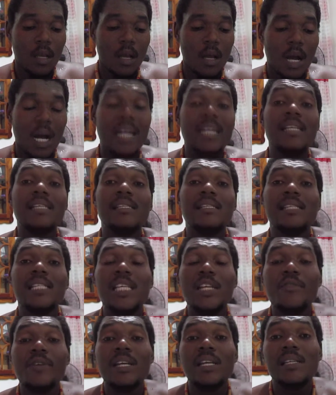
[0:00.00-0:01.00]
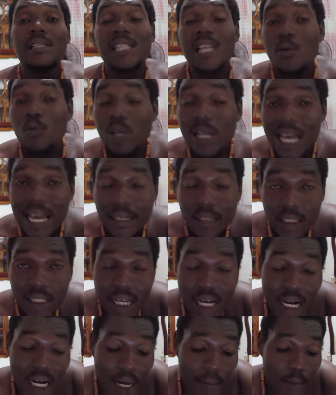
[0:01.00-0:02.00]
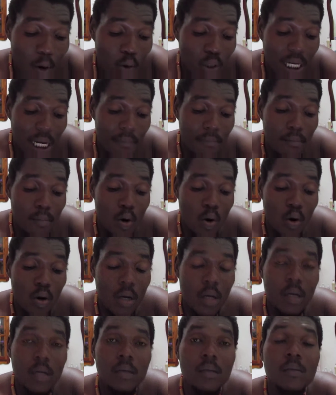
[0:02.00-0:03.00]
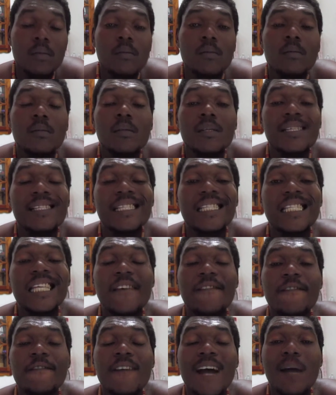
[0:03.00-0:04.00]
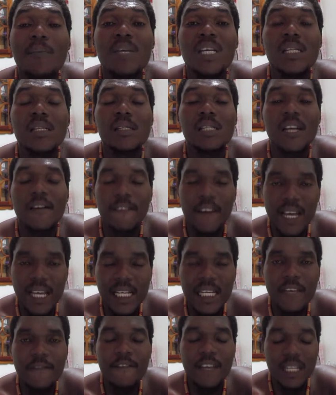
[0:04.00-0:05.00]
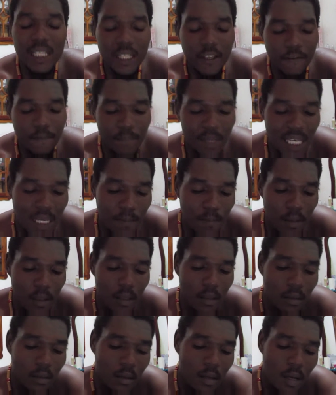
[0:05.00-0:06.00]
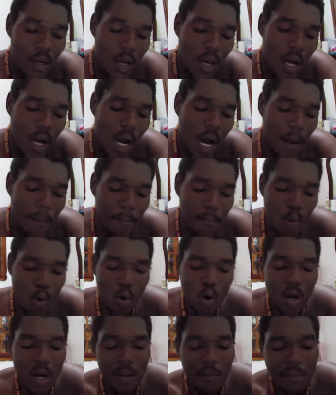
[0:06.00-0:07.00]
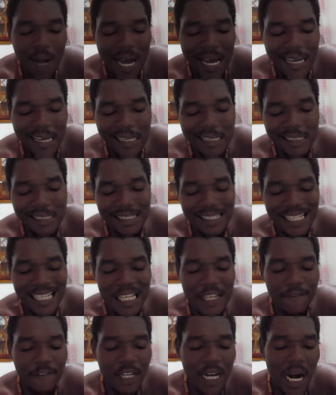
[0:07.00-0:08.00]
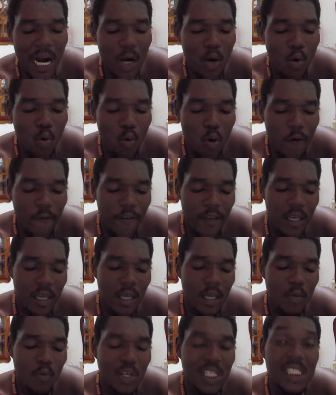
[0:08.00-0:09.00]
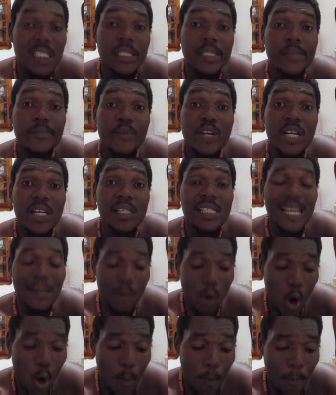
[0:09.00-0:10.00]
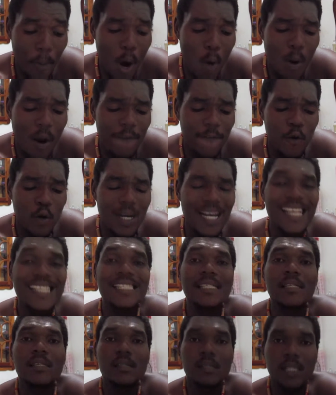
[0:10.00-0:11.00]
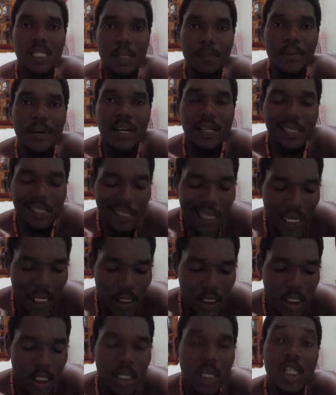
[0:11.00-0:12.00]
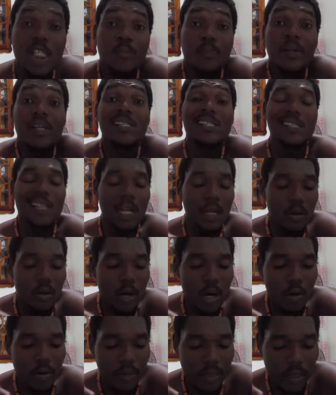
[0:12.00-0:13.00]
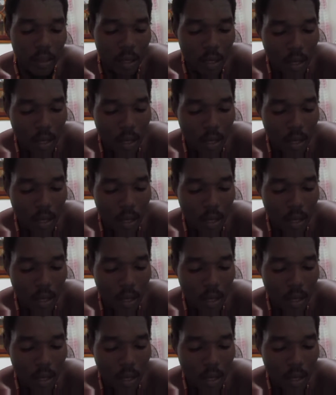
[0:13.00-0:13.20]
On this series, I would like to talk about a book, The 7 Habits of Highly Effective People. A book by Stephen R. Covey, which brings about powerful lessons in personal change, personal growth.